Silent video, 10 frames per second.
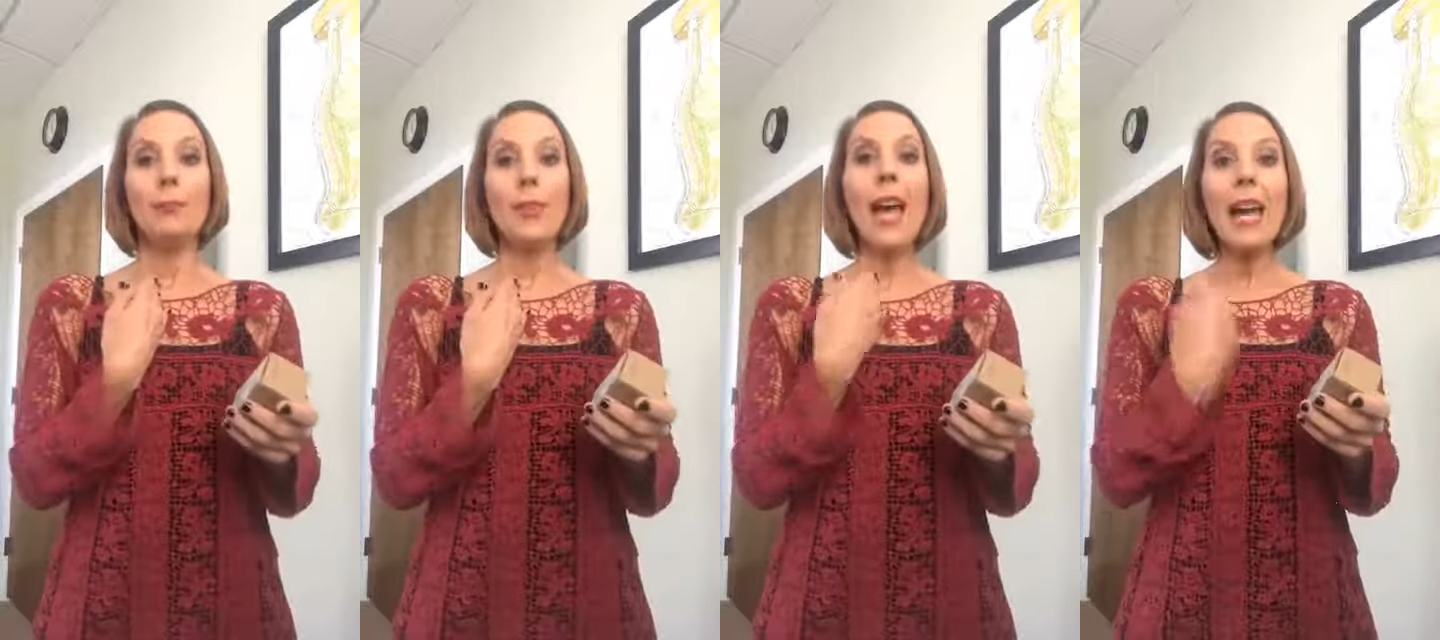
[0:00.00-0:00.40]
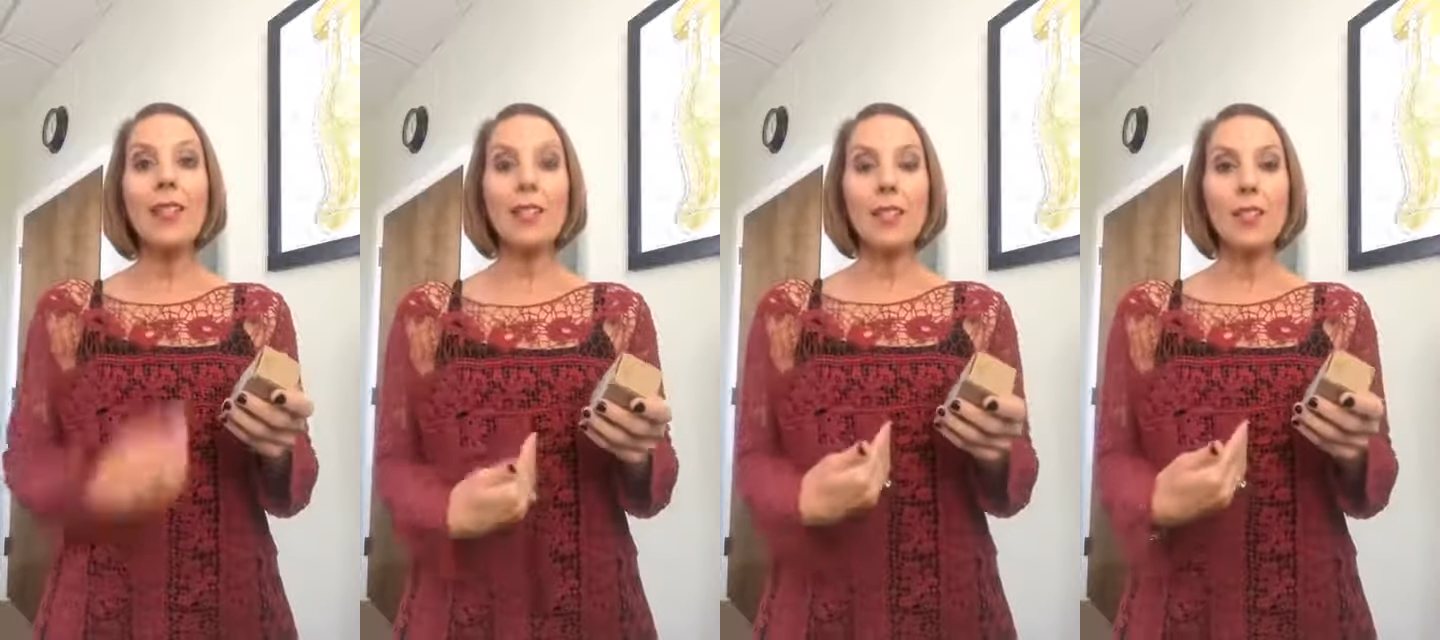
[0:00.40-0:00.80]

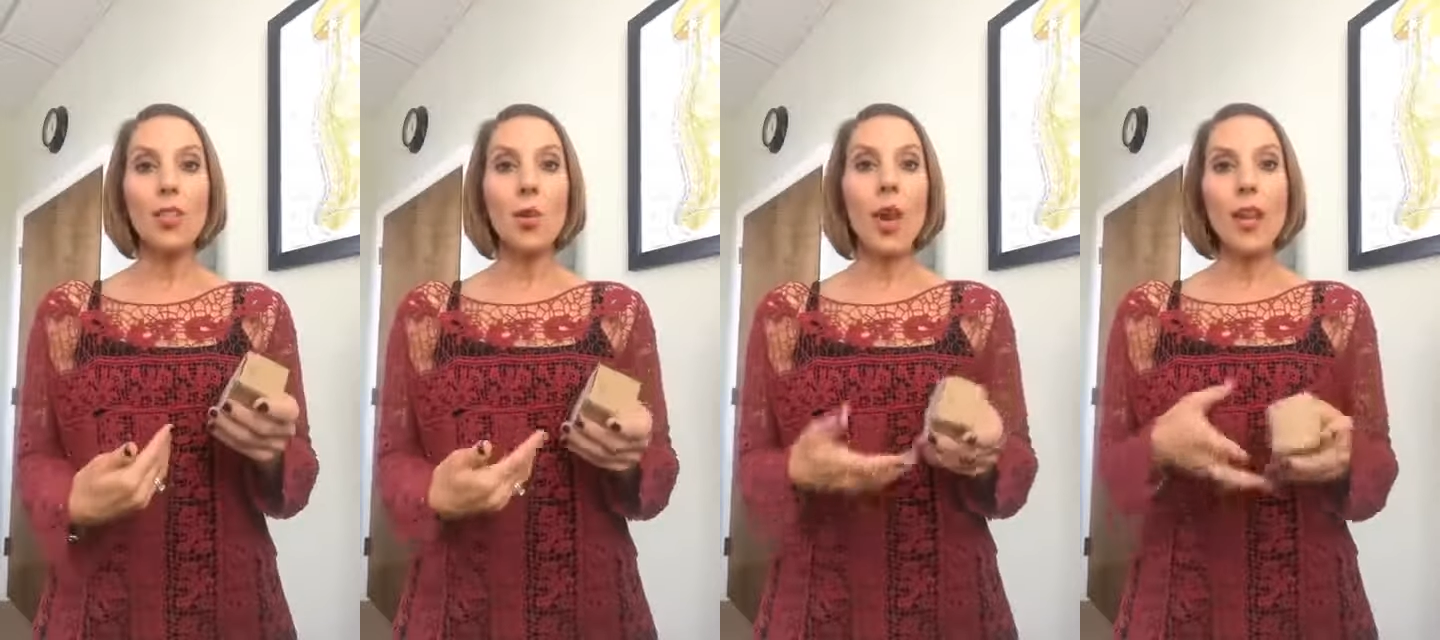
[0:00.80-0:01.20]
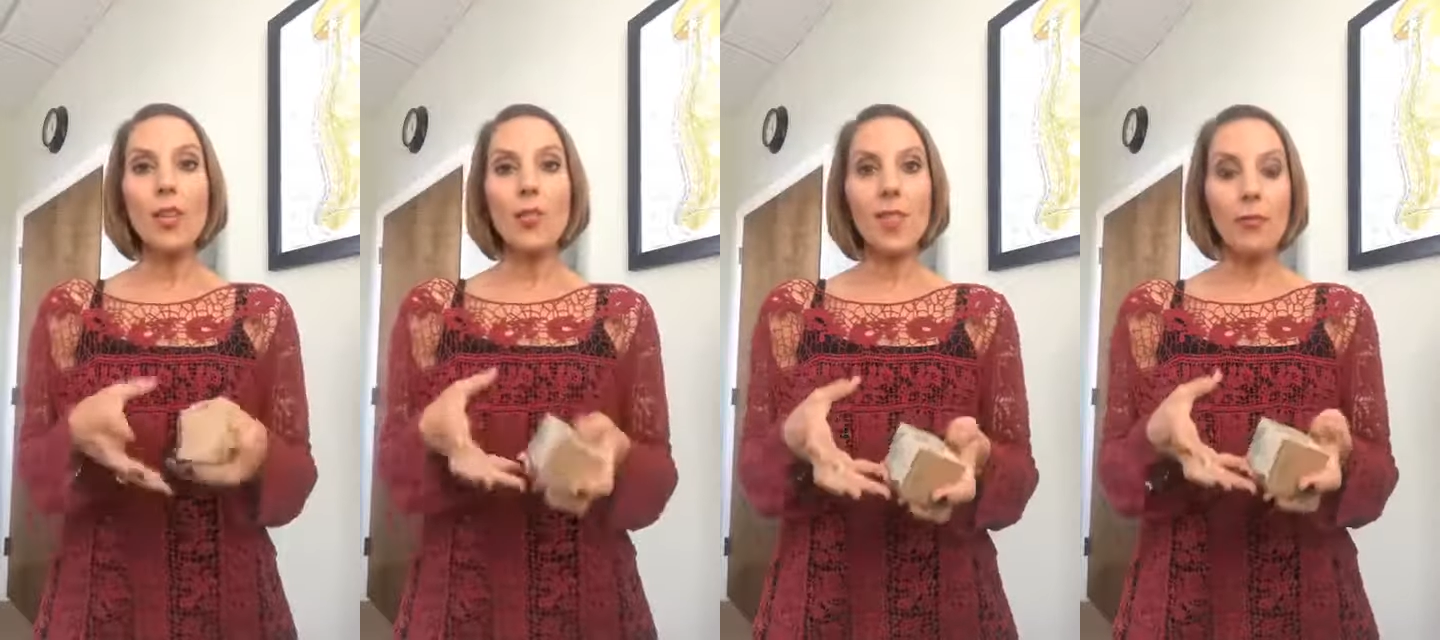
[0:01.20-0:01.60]
acid. So I
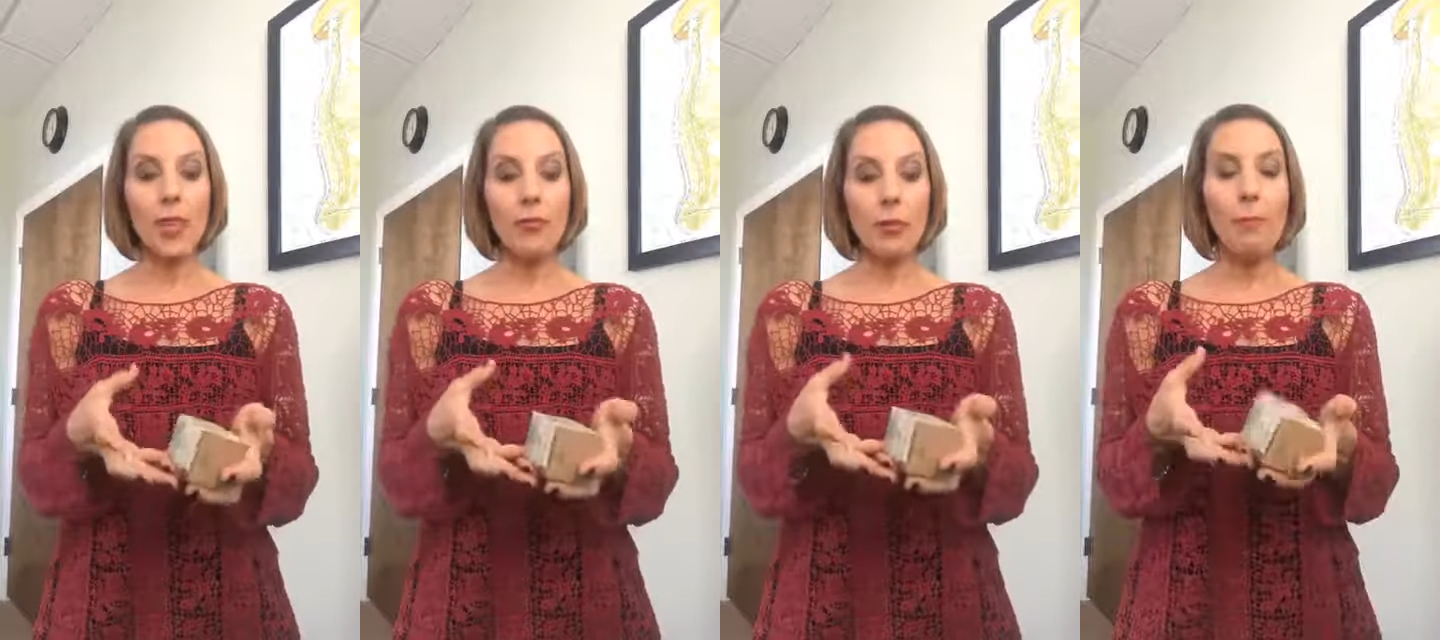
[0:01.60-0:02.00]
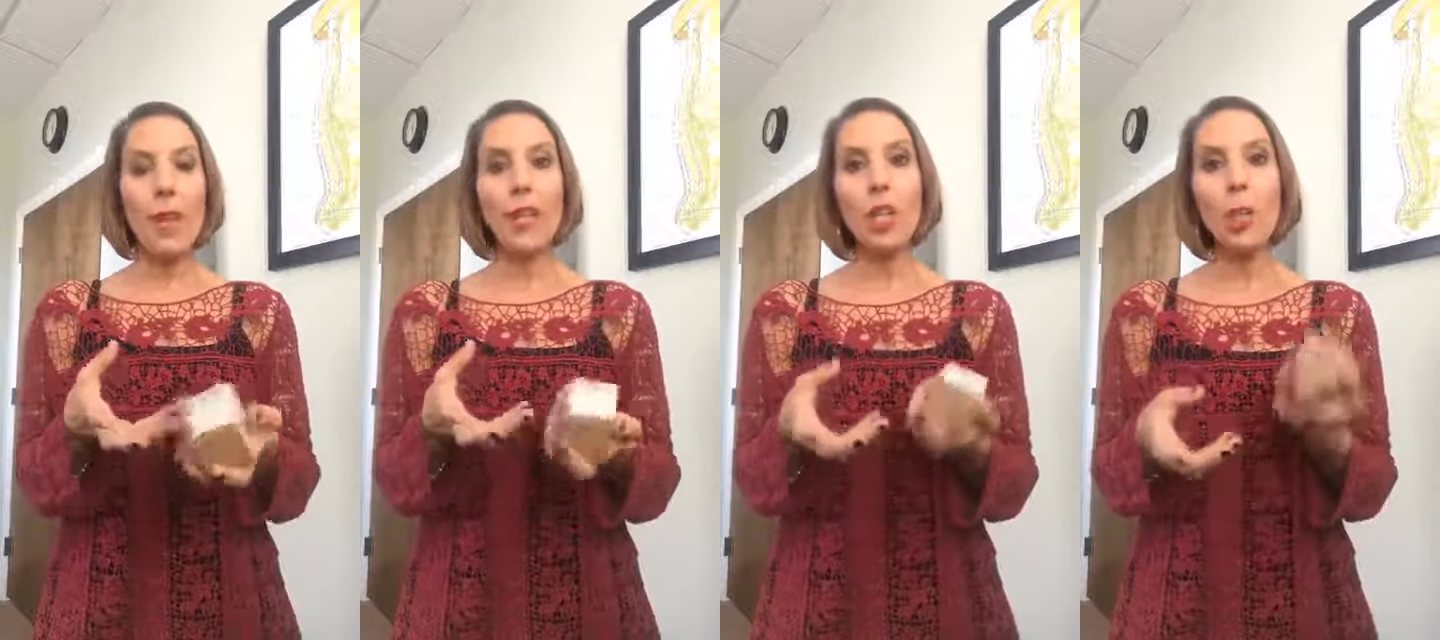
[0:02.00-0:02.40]
use something from
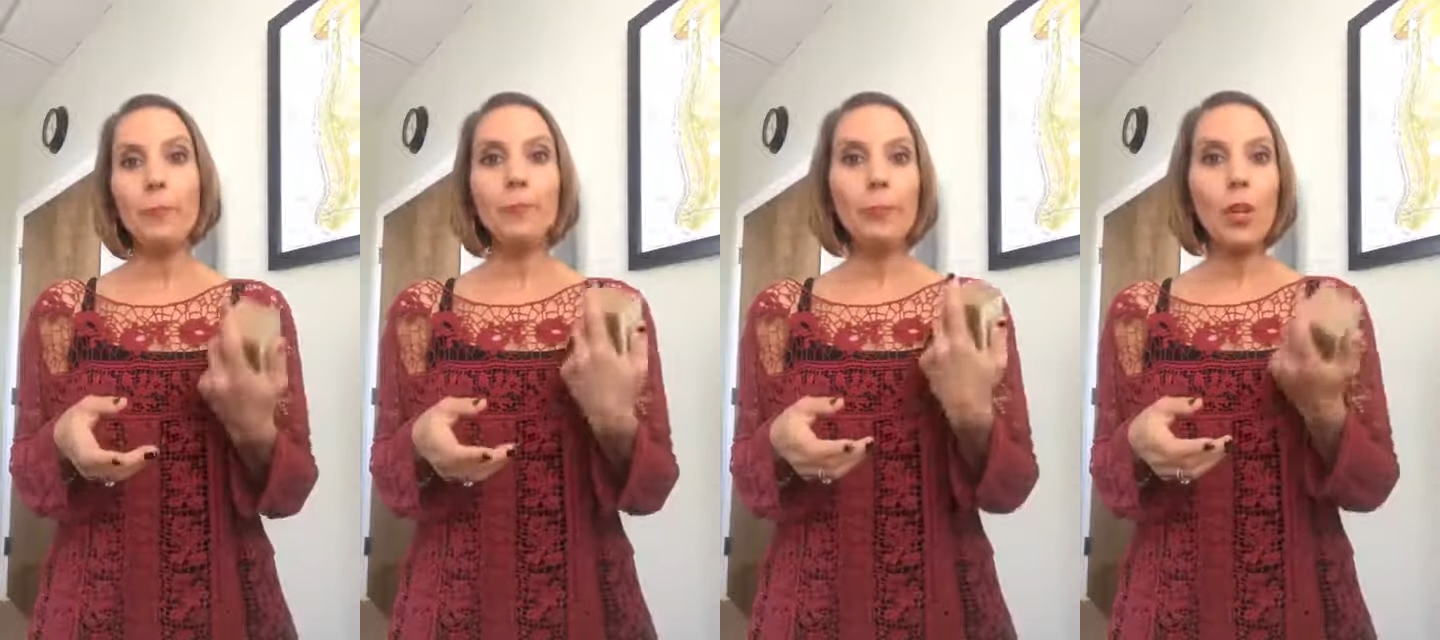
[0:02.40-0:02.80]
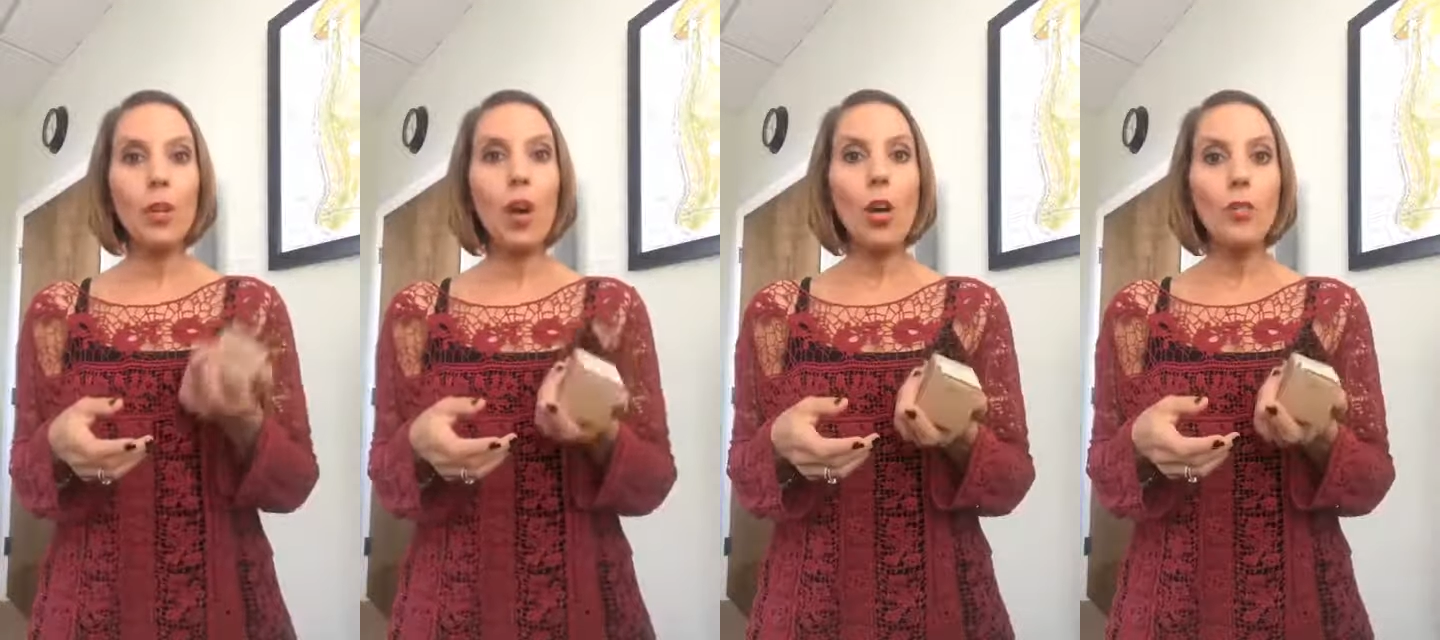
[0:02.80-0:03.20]
MediHerb
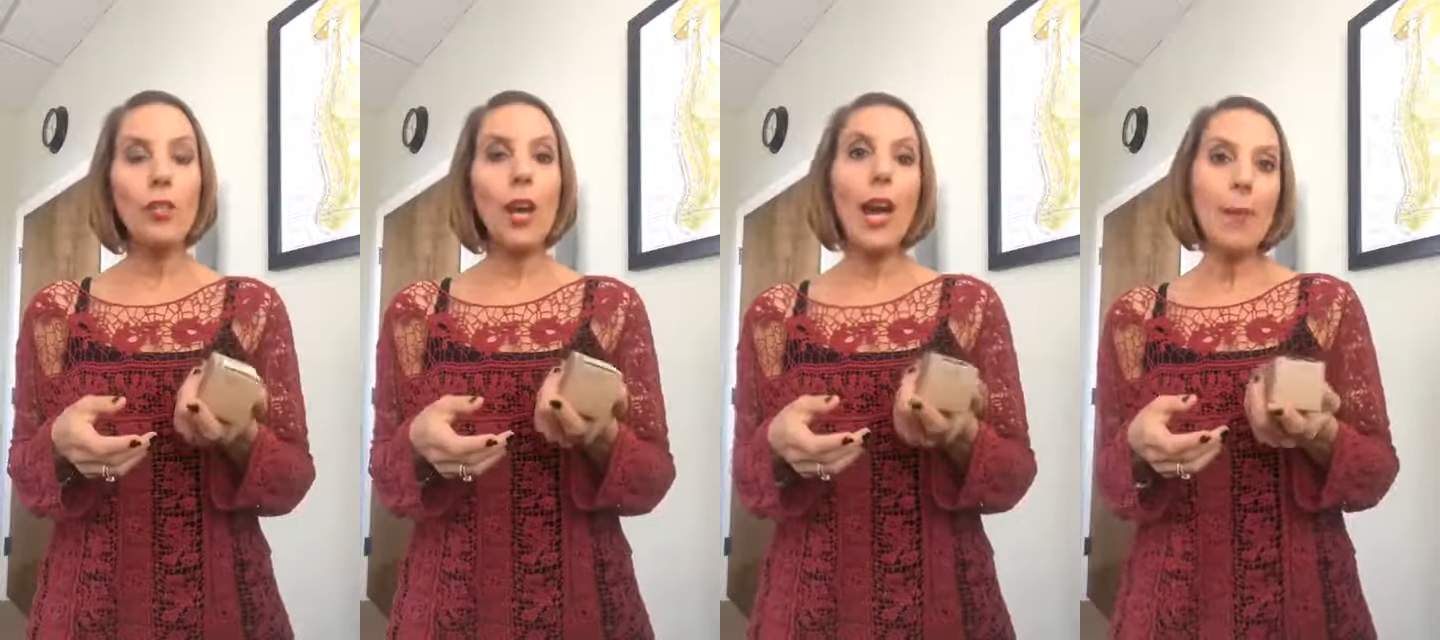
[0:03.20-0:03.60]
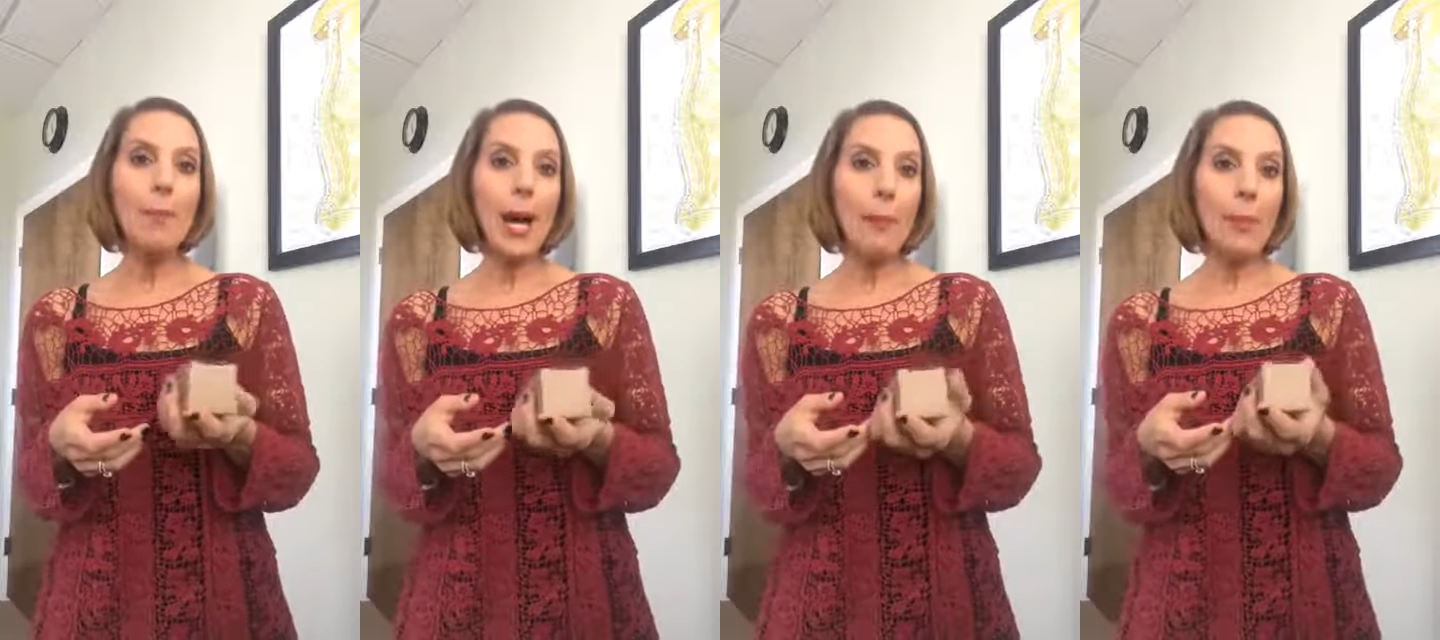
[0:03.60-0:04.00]
called High
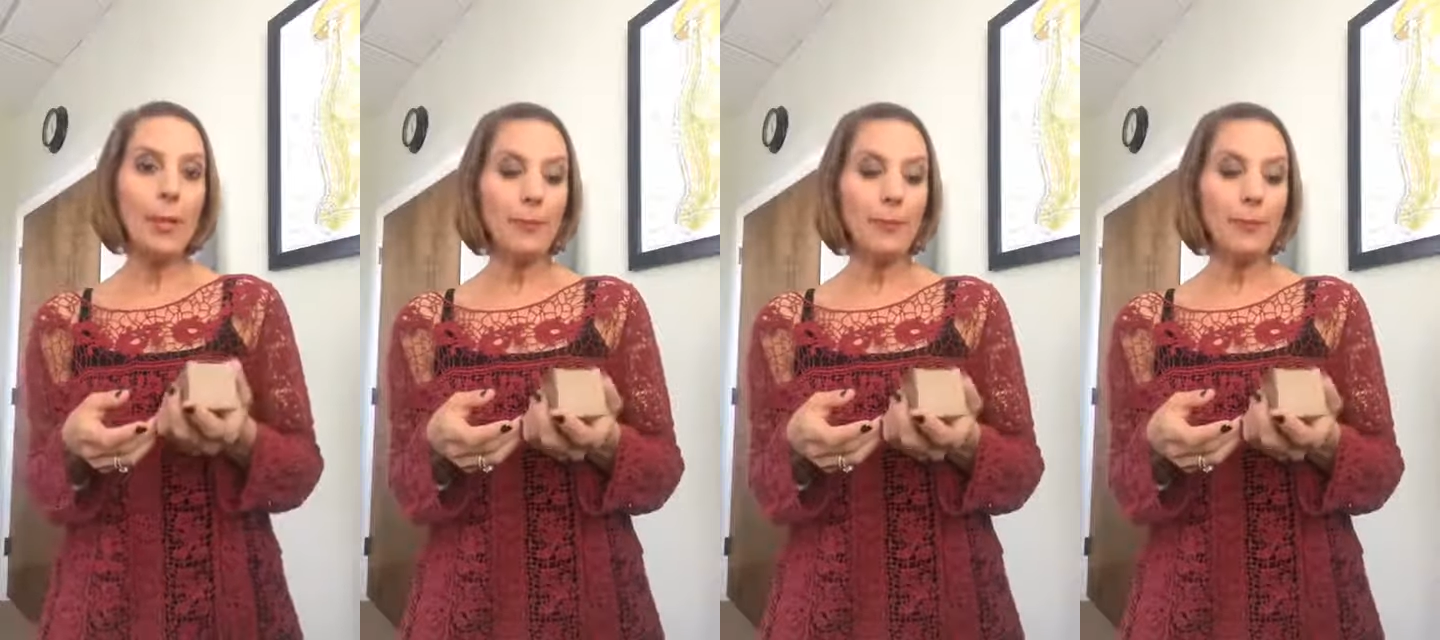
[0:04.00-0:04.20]
Pep,